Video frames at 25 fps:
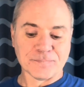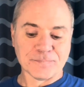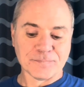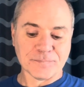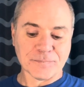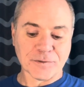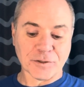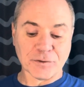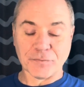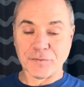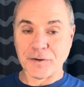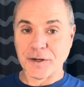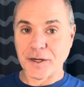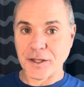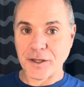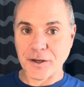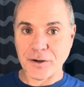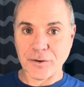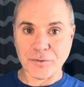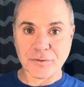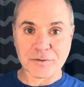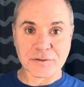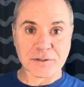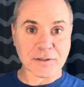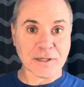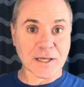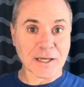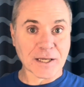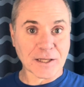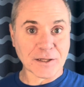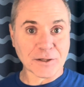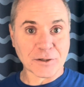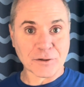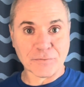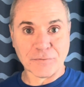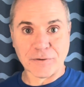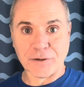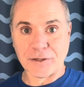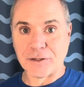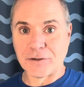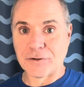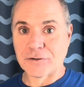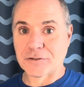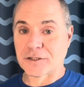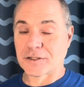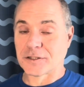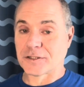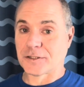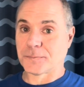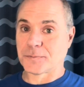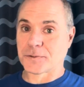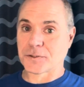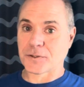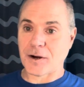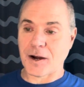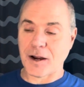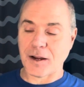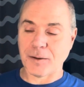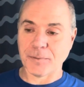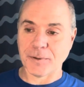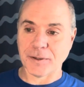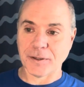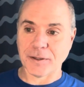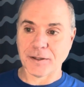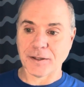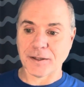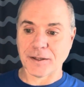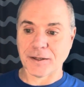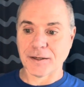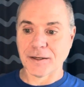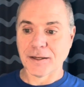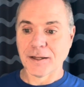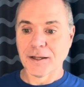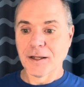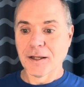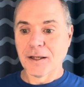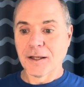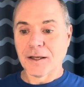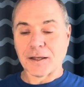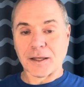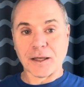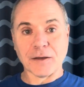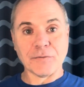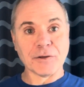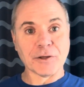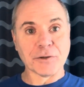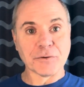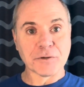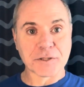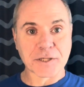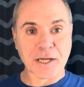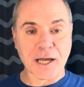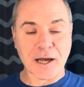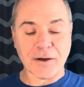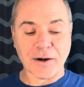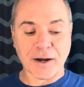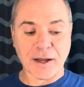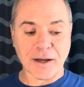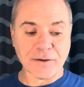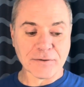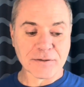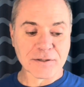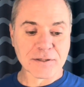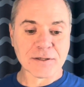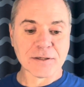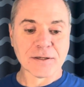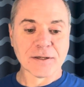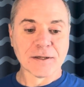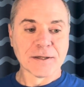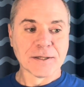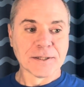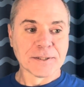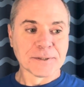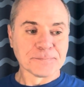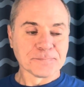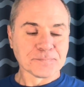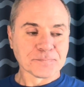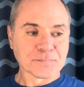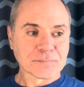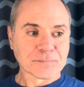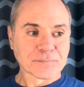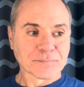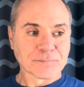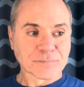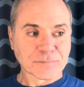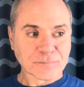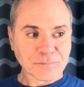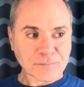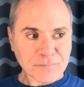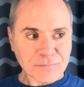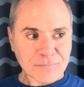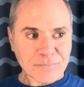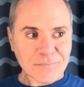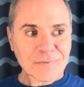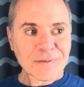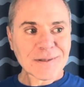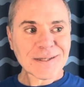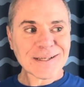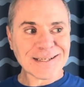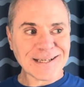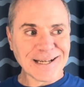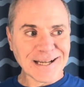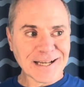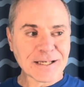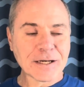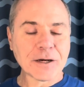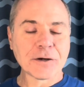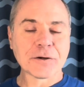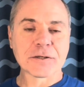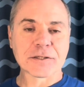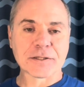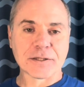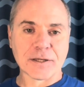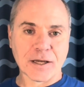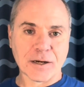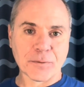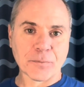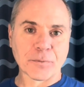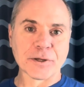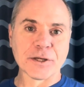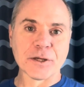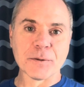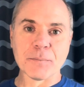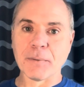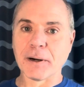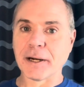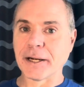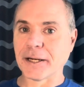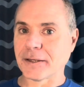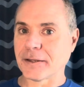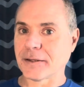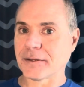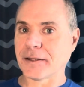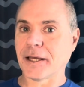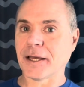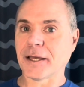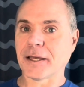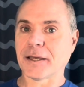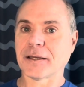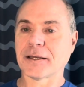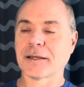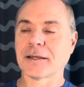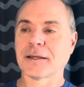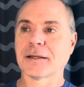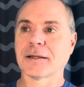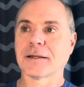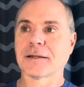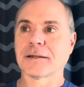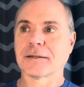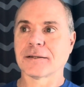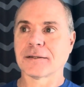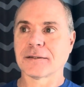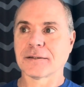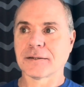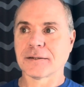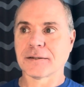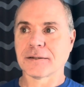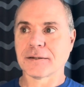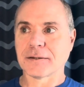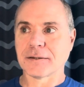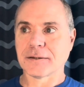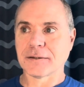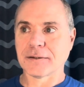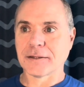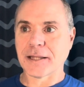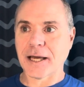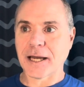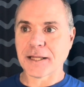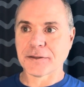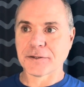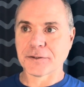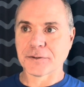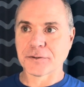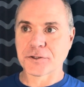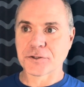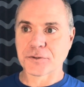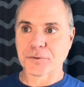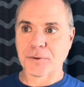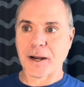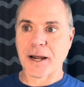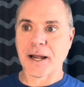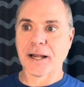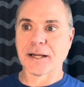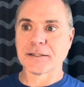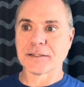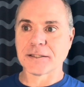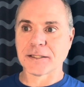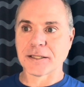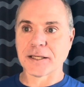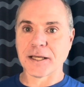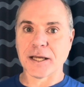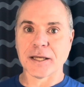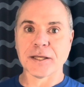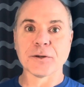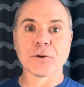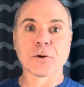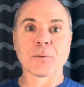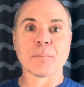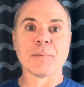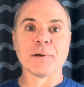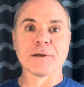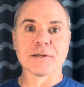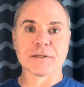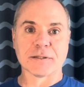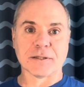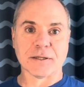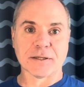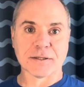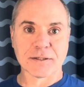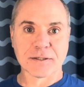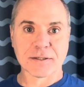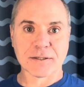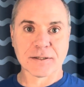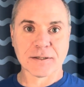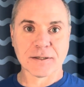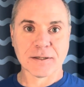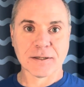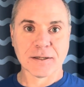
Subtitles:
videos and liking your videos and subscribing and giving you shout outs, I can understand where you might think that they're trying to get your business.